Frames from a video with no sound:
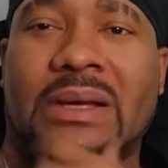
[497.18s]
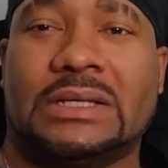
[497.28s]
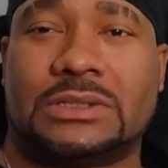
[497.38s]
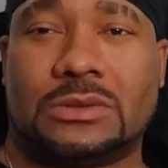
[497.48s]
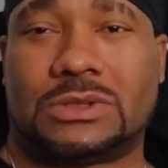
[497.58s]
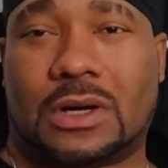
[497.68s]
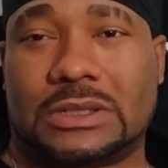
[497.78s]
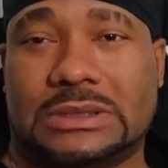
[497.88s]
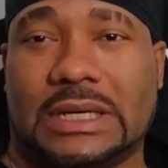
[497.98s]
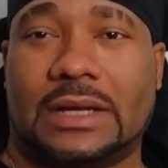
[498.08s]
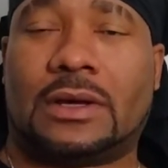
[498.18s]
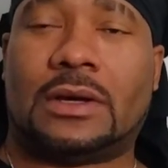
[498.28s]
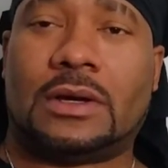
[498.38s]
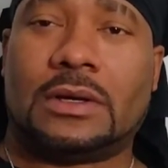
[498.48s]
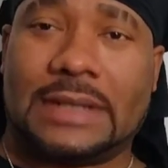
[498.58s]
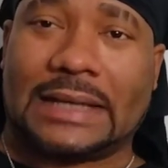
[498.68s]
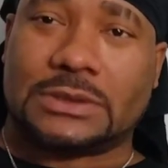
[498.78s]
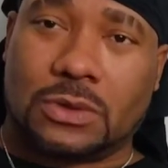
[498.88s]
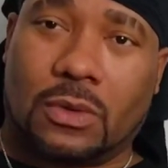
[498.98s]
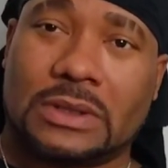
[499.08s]
means, shoot y'all shit. That's
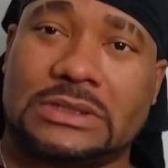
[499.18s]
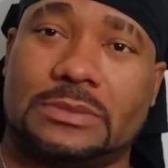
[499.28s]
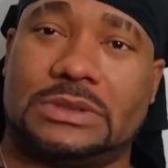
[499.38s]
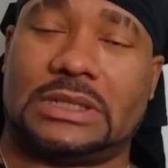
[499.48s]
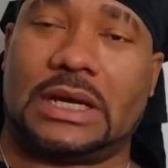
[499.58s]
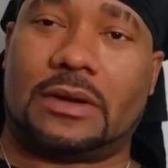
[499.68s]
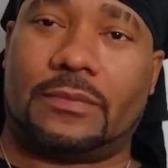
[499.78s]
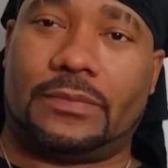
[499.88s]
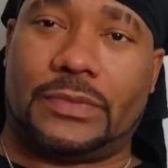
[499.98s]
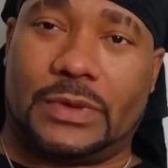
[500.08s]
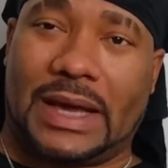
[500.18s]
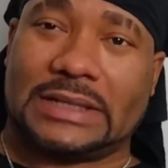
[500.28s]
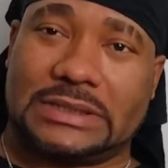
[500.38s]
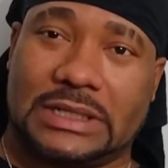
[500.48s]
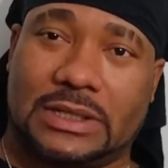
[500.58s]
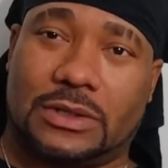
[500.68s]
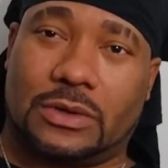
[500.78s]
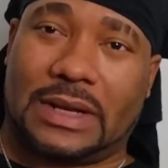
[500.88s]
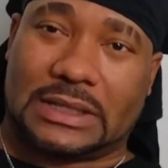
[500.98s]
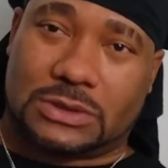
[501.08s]
doing some shit. You got shit to
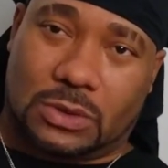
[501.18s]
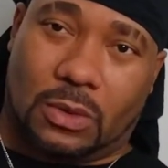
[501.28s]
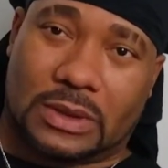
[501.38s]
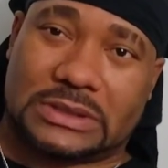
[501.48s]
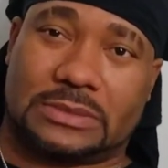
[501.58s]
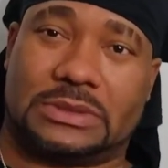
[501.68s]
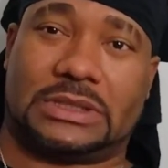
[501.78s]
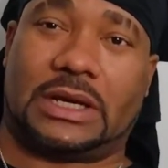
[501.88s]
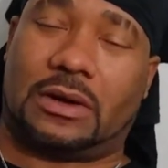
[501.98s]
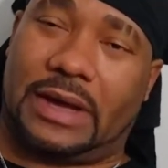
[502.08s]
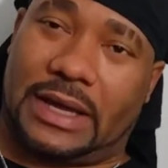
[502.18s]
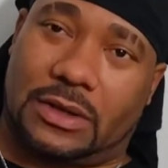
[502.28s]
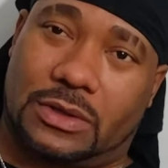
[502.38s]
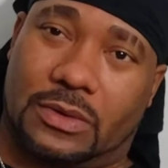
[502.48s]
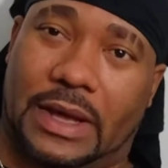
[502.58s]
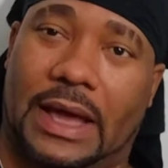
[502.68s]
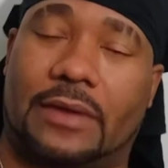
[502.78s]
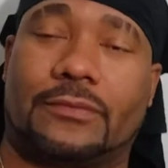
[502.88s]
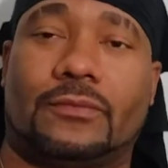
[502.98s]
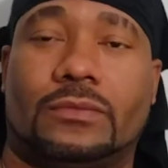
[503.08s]
do. That's doing some shit. Go ahead and do that.